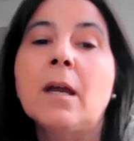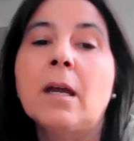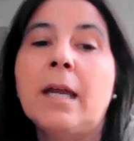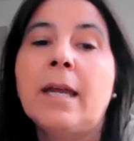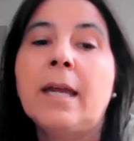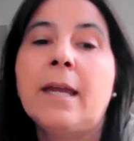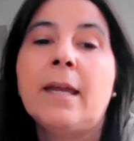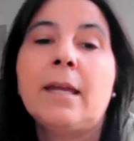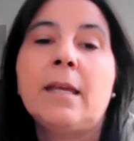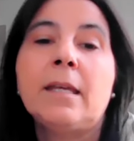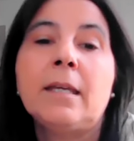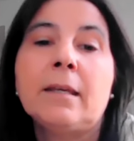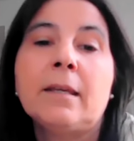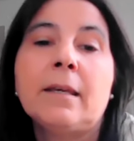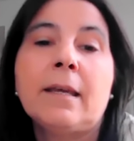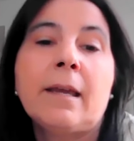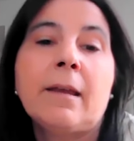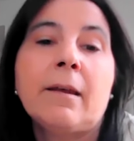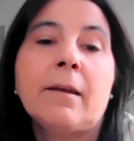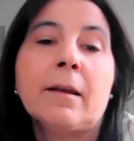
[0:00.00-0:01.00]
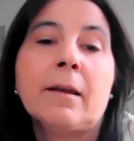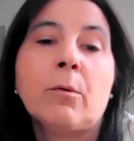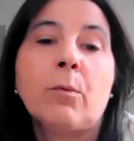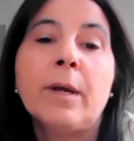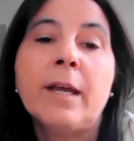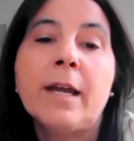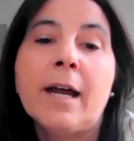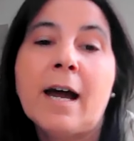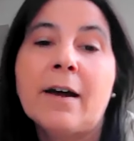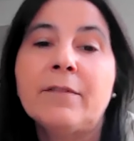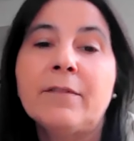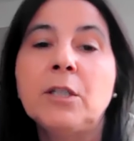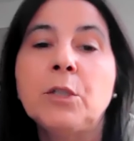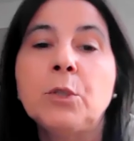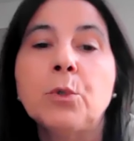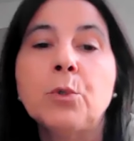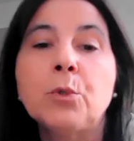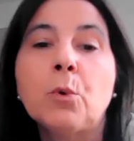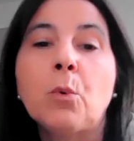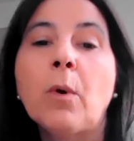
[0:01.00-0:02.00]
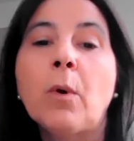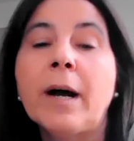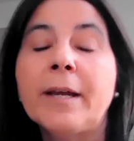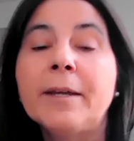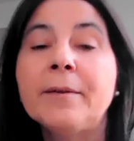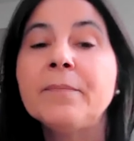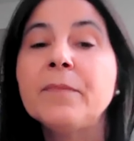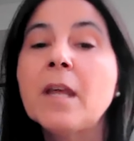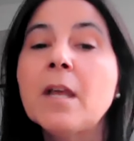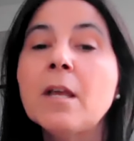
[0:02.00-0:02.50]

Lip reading: we have in Uruguay.